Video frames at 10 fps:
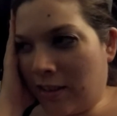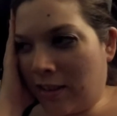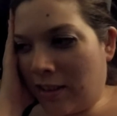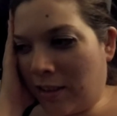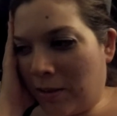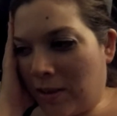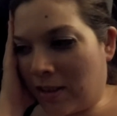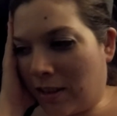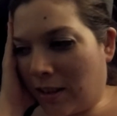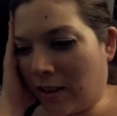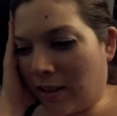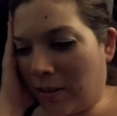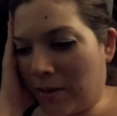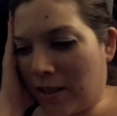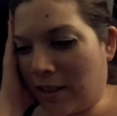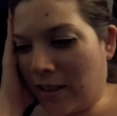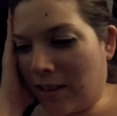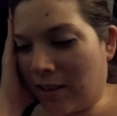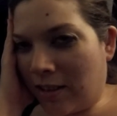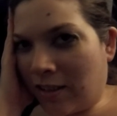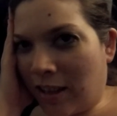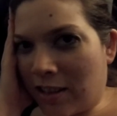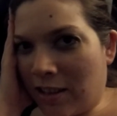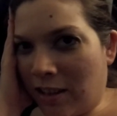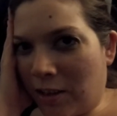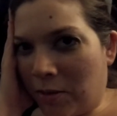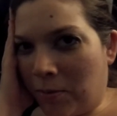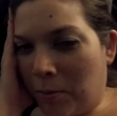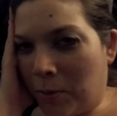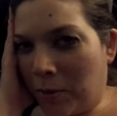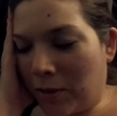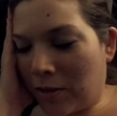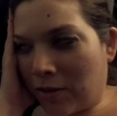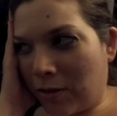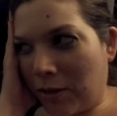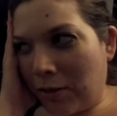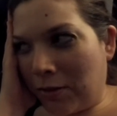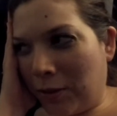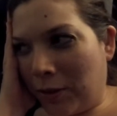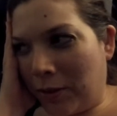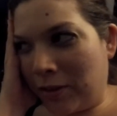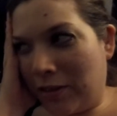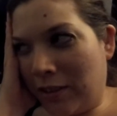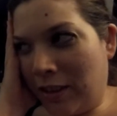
and then I was like, I was thinking last night the moon looked really full,